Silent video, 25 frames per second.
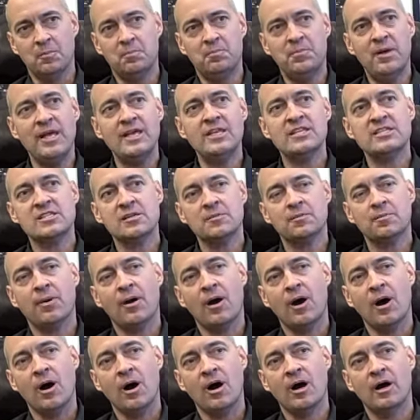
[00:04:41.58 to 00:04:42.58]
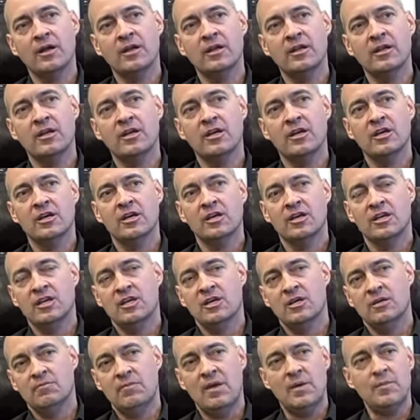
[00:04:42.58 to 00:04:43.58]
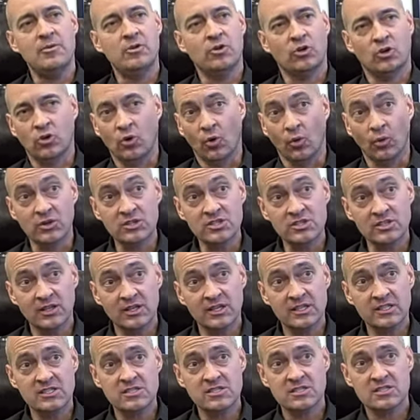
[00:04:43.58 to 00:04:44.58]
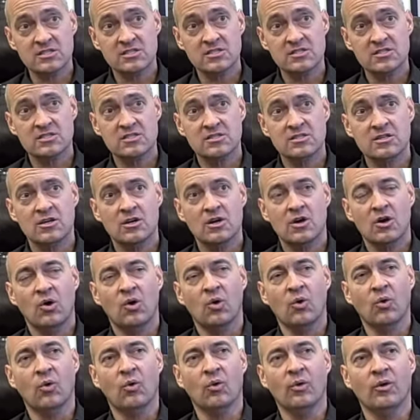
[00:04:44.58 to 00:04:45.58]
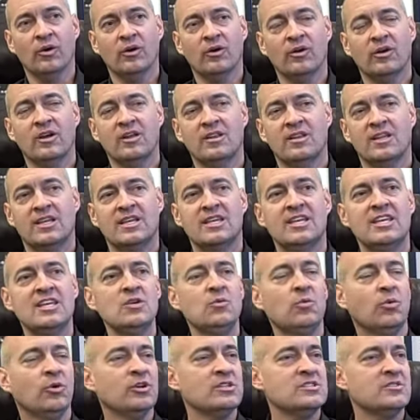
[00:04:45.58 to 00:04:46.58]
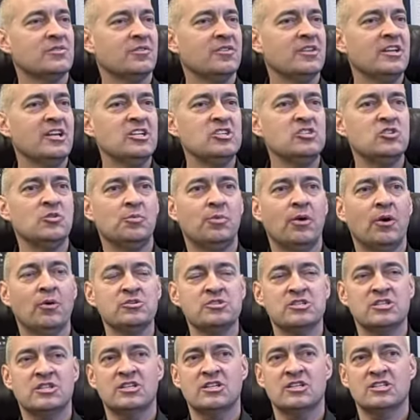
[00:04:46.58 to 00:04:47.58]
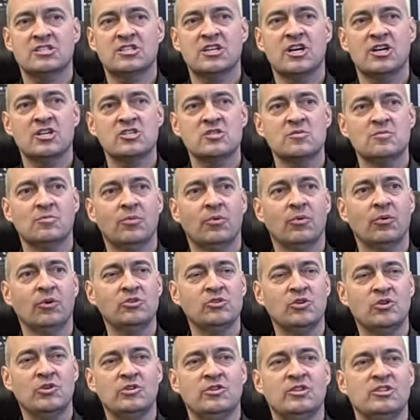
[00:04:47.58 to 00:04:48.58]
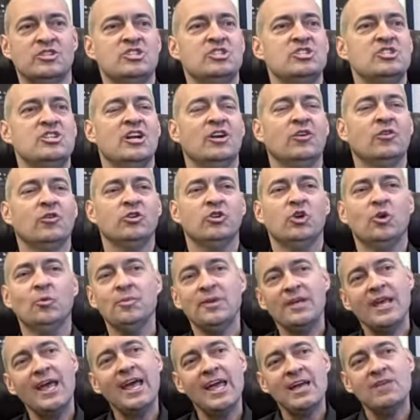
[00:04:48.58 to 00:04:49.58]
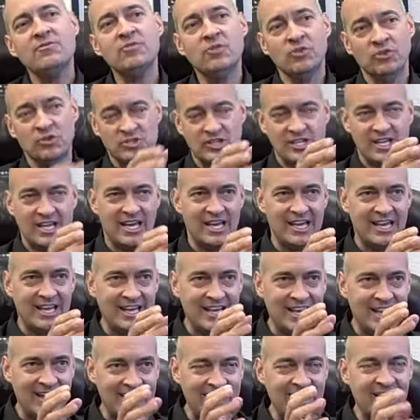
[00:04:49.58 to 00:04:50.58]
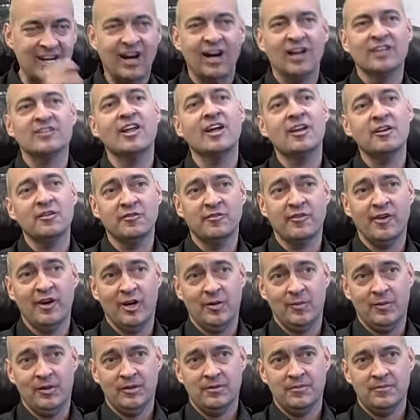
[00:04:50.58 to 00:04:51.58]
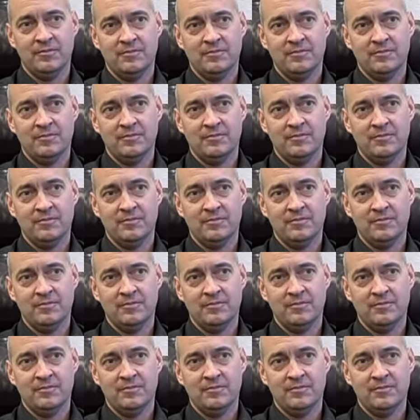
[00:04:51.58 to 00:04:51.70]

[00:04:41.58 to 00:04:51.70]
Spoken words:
based upon maybe your course lists or the keywords of things you posted in discussion boards or your behaviors in an online environment,